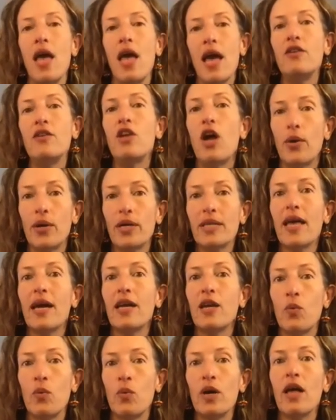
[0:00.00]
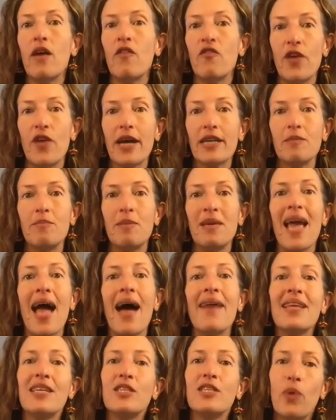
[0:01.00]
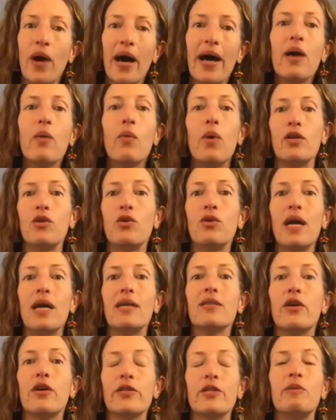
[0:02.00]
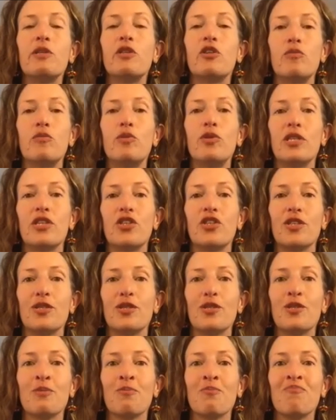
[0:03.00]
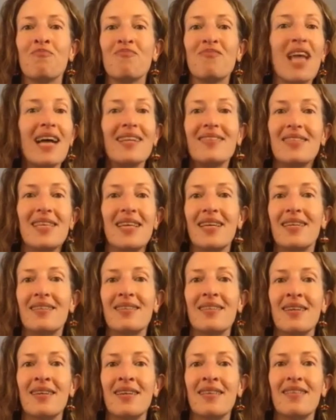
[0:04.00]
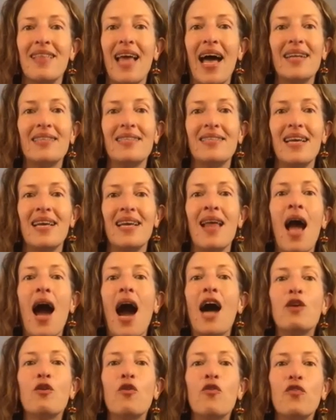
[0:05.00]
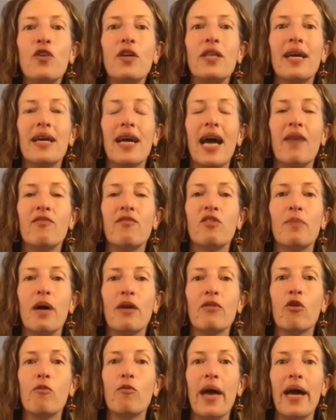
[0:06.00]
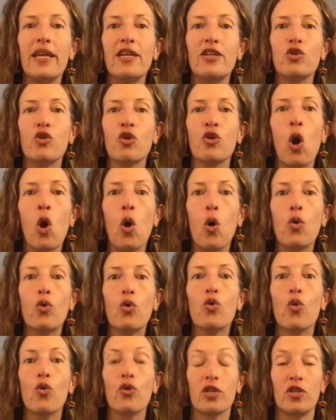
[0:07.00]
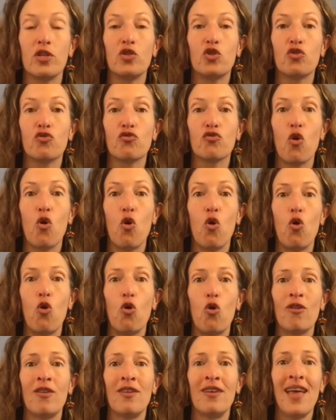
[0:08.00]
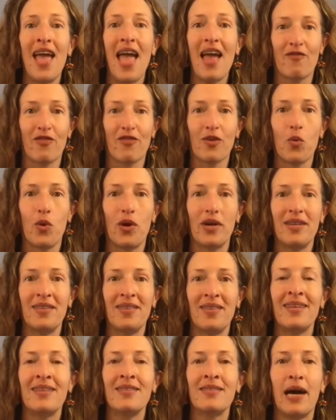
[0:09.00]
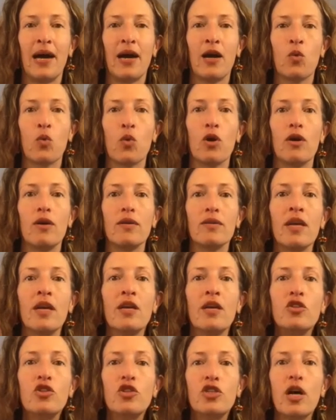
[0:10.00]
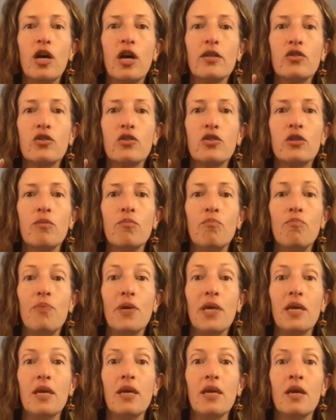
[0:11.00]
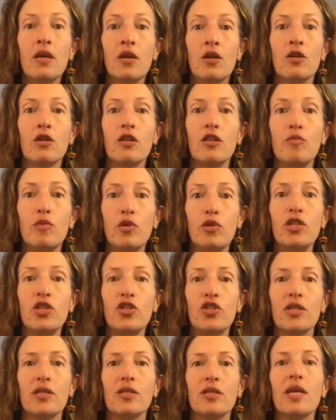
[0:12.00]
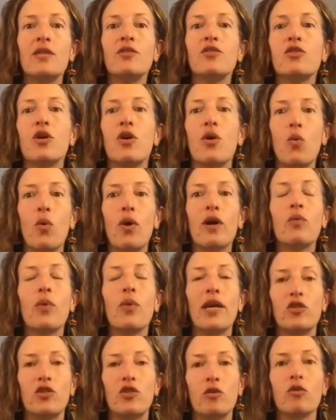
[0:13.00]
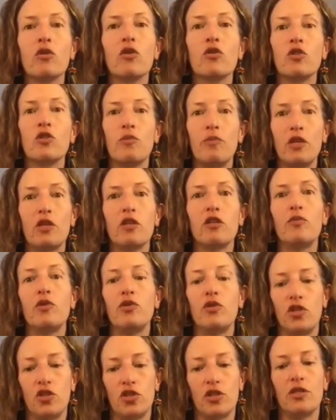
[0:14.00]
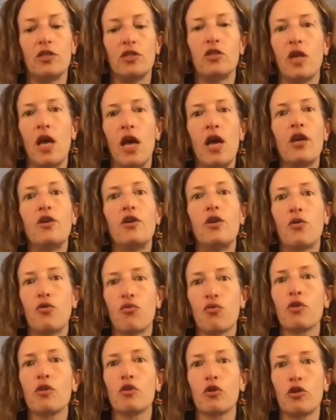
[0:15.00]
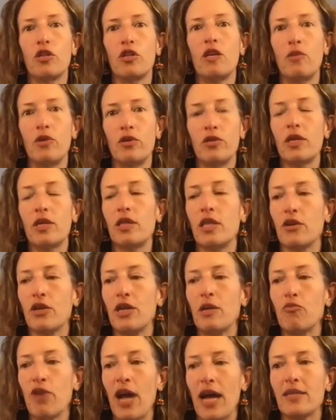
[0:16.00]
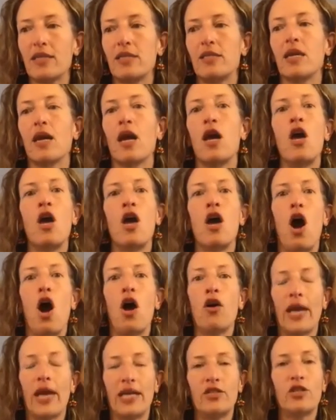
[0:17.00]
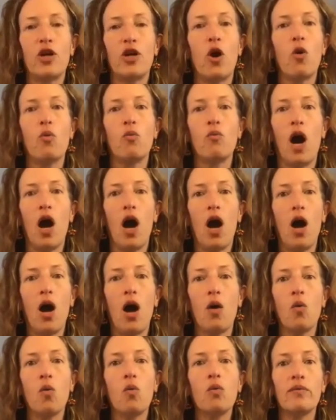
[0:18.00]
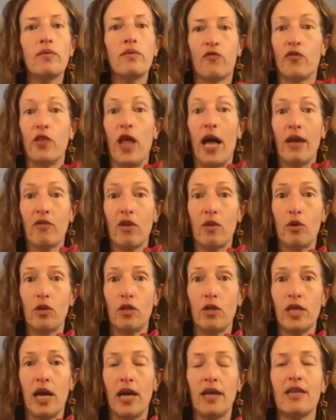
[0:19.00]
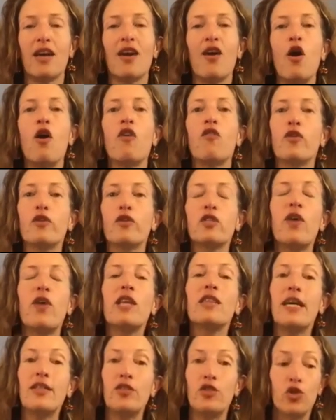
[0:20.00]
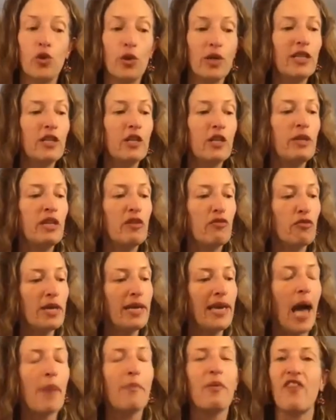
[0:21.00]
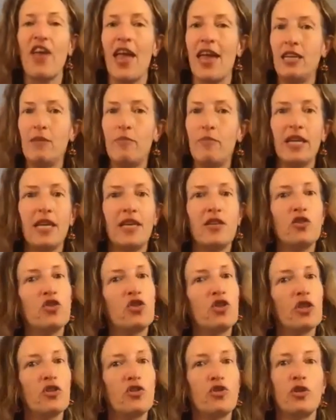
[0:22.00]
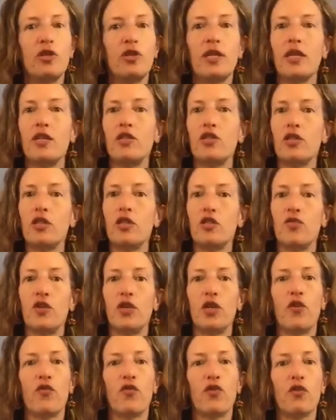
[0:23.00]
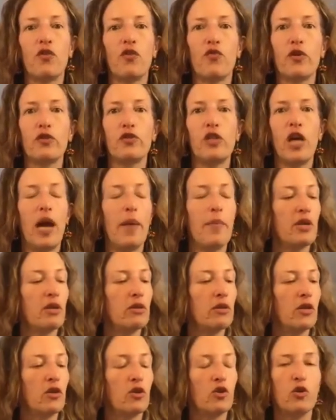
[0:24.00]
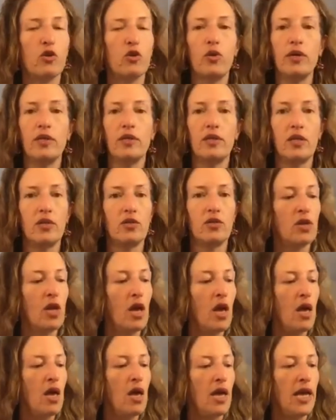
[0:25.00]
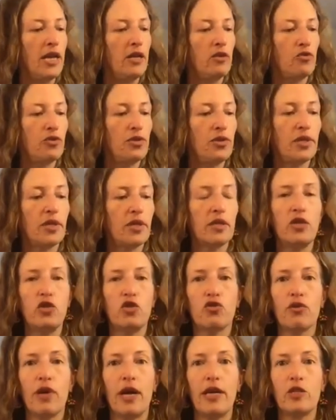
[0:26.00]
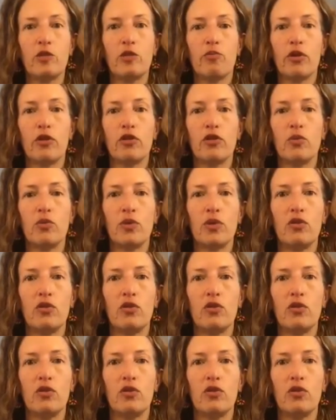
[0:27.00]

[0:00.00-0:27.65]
knowing that it will affect me. And that's why I want you guys all to be good musicians. That's it. That's it. I don't feel like I have to micromanage or own or control everyone in the entire world. Just be good musicians. And so one way to learn to be good musicians is, through learning music theory and practicing. Okay, so Flying Rainbow Lasagna. First of all, let's do a little bit of recap. If anybody is just tuning into this video for the first time and you're like, who is this interestingly dressed person with a